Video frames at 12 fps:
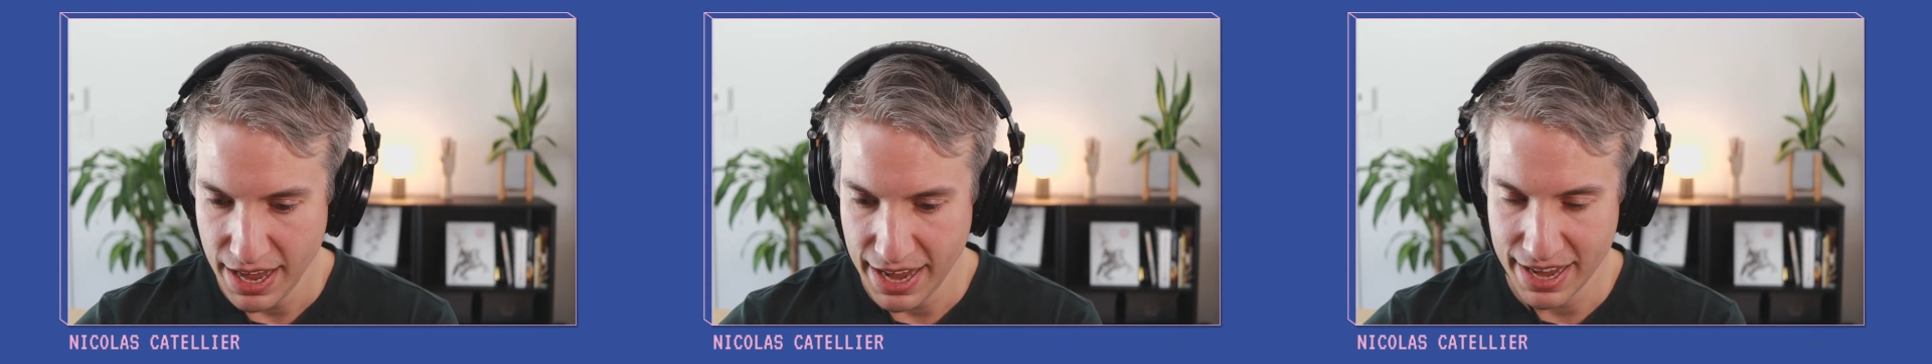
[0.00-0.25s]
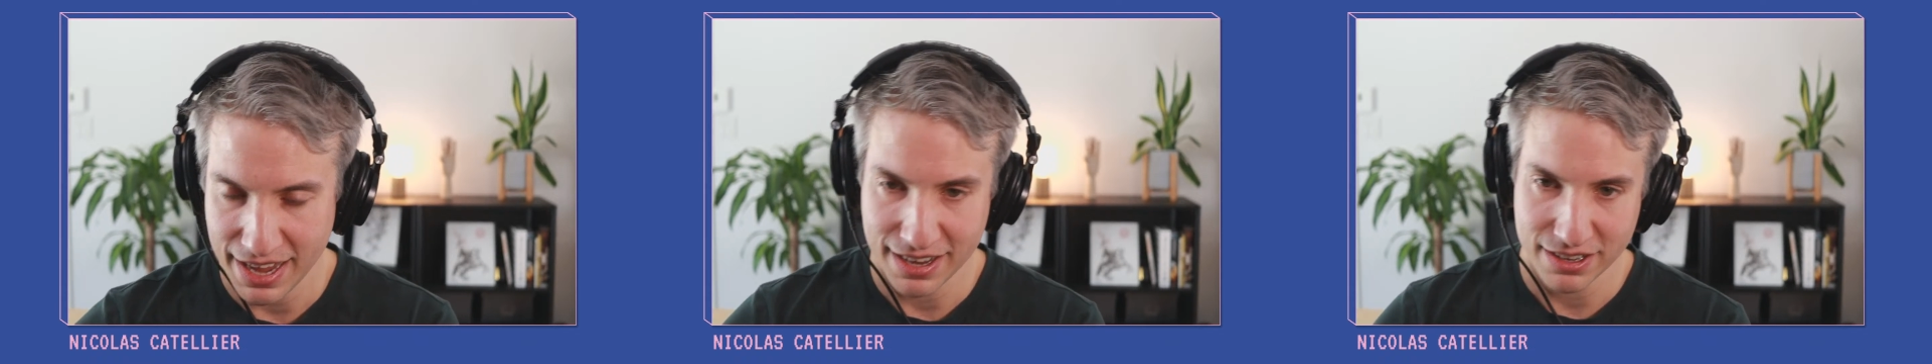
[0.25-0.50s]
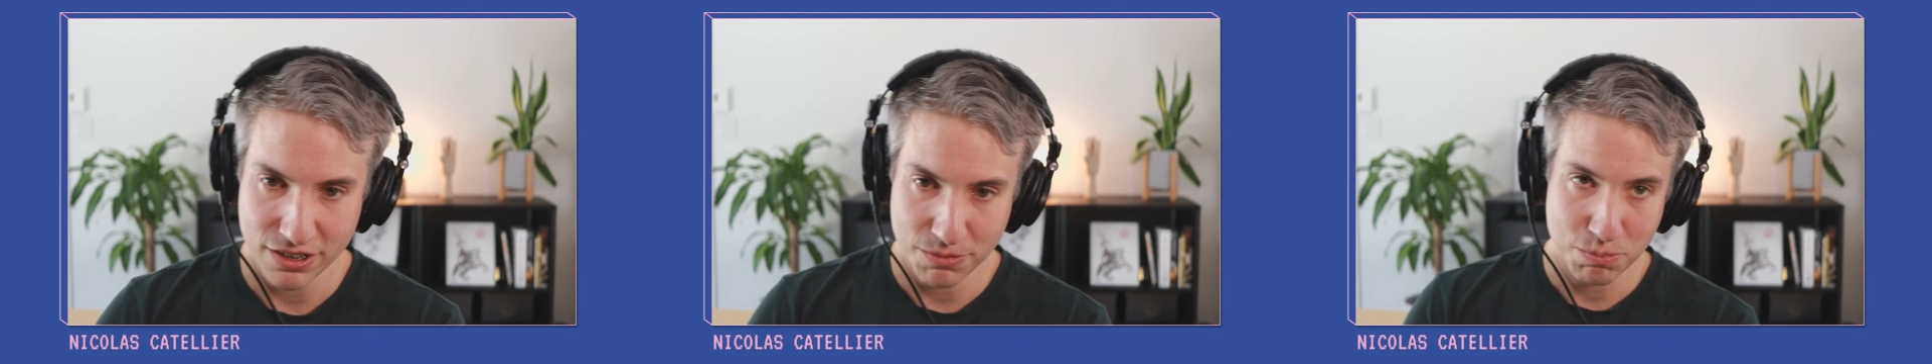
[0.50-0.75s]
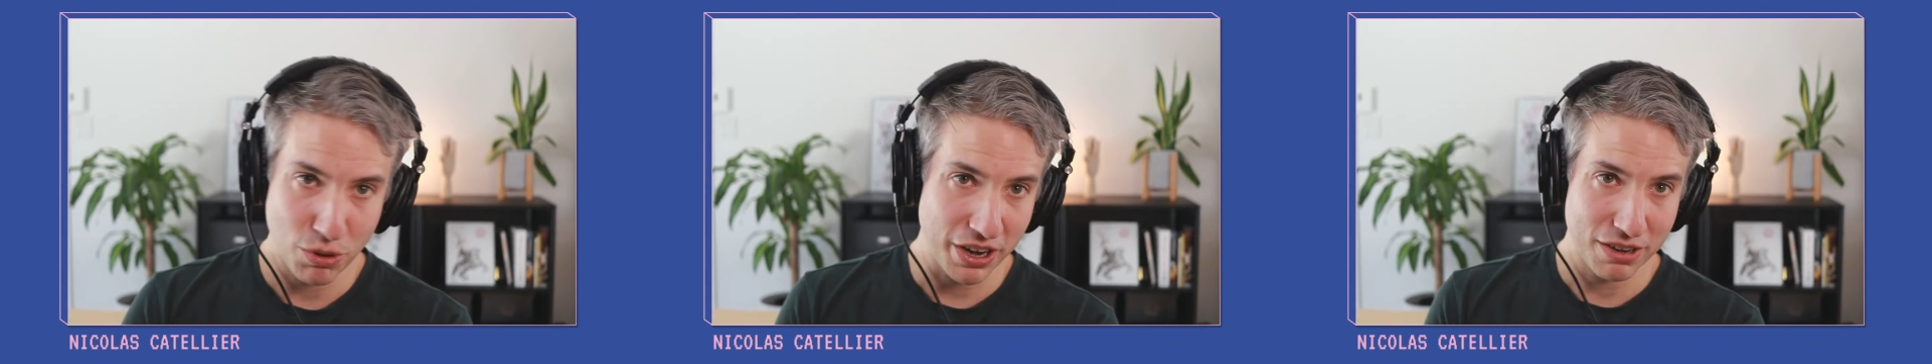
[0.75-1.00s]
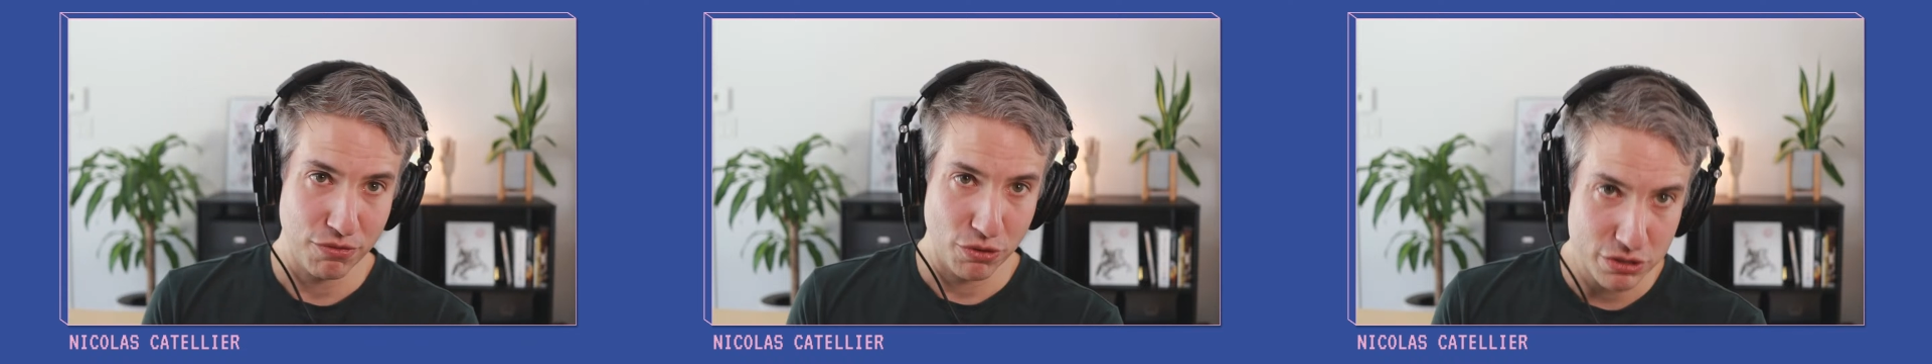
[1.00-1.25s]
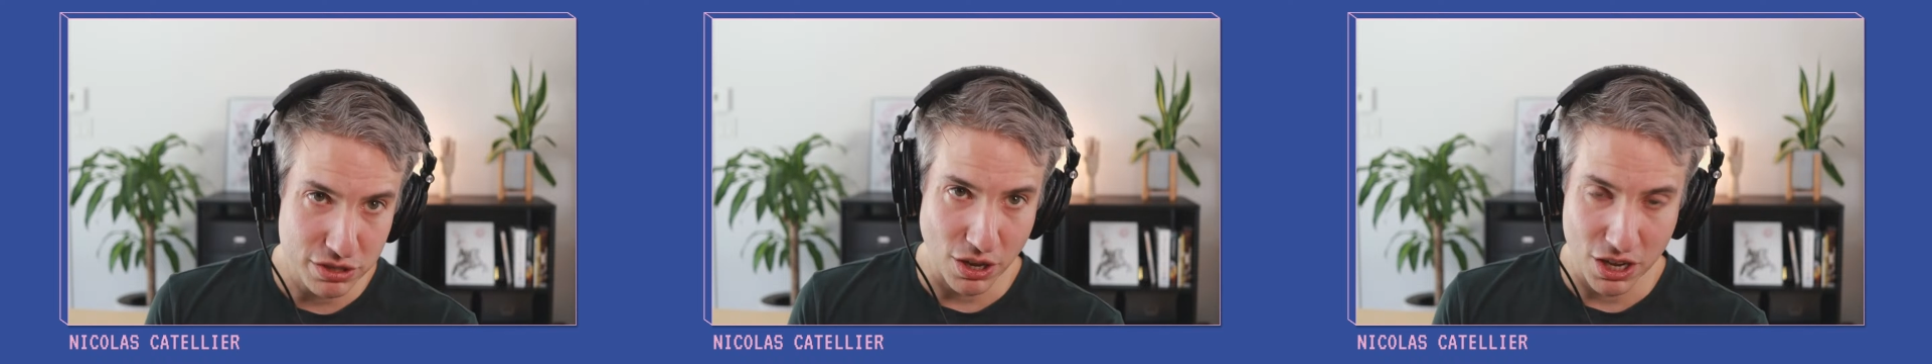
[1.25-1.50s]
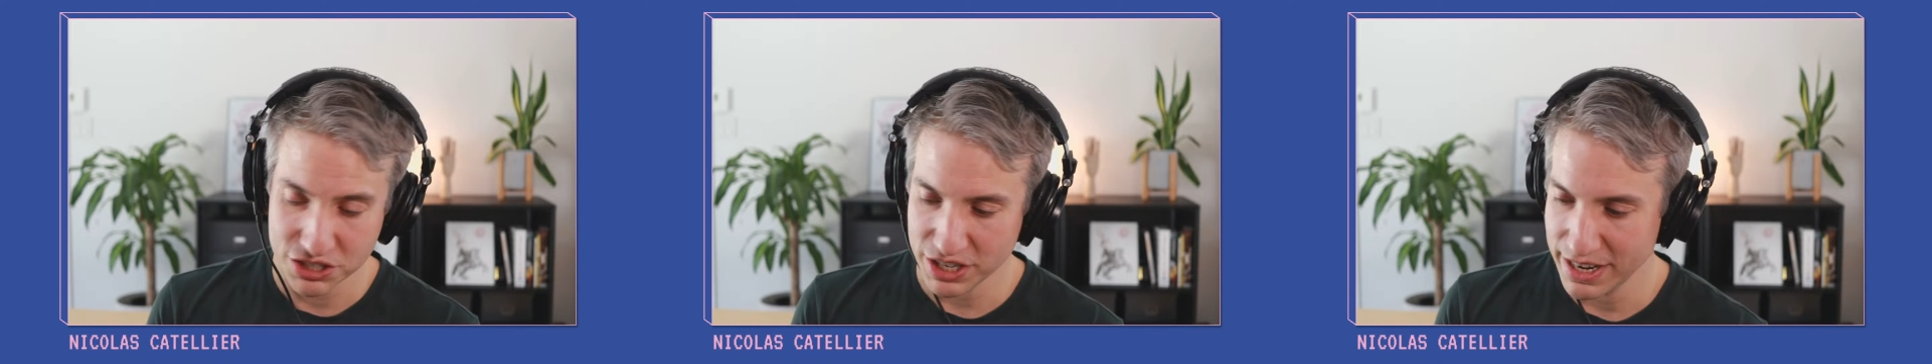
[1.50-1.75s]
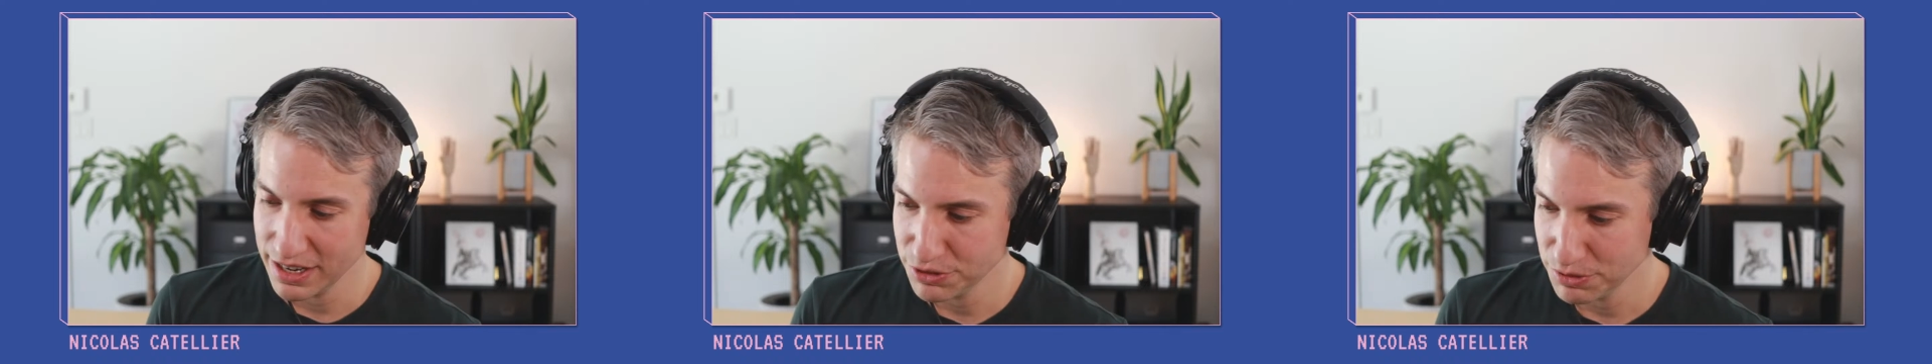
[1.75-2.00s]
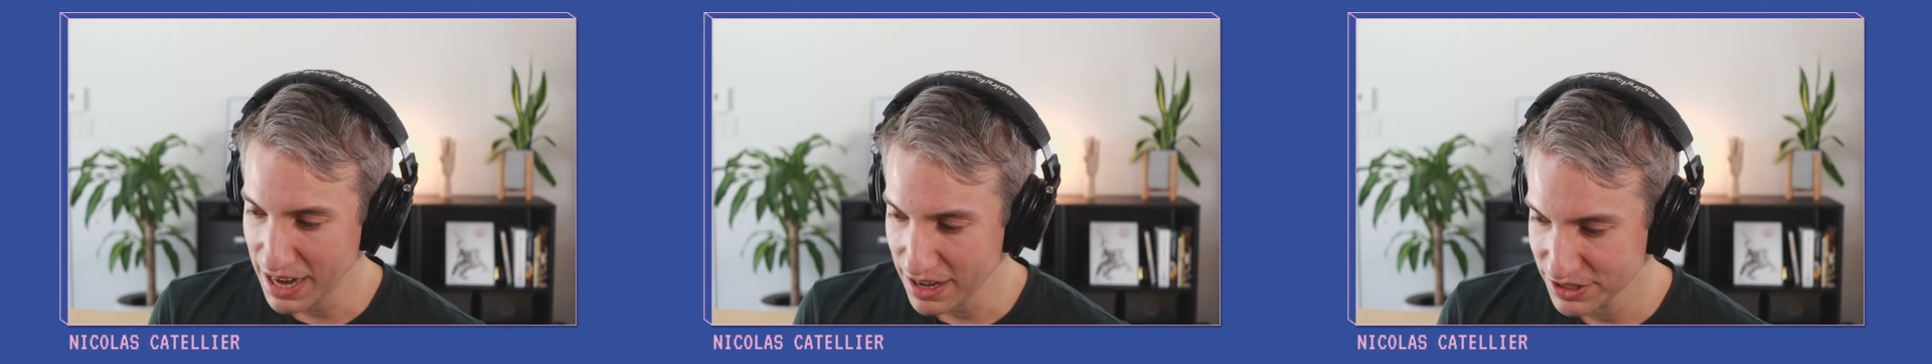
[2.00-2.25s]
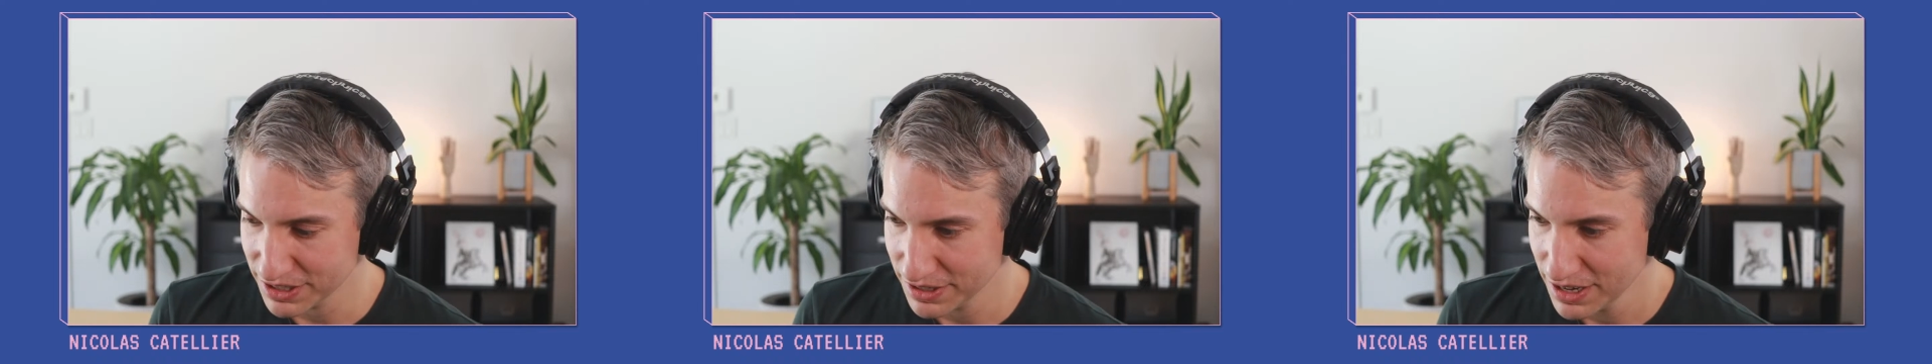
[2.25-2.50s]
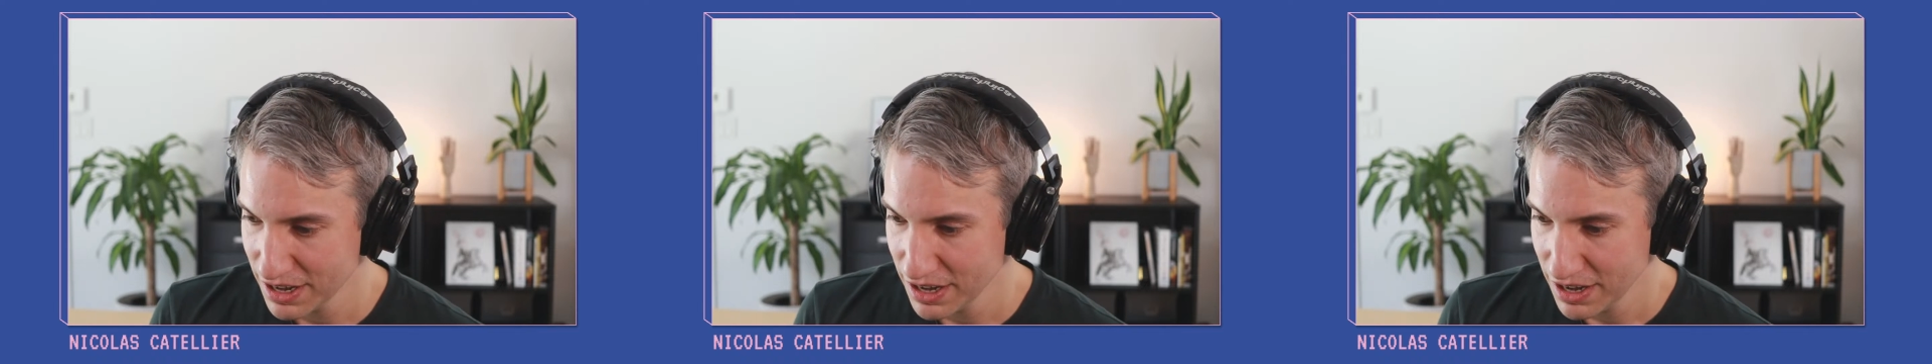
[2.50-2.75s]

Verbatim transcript: and product first launched in 2000.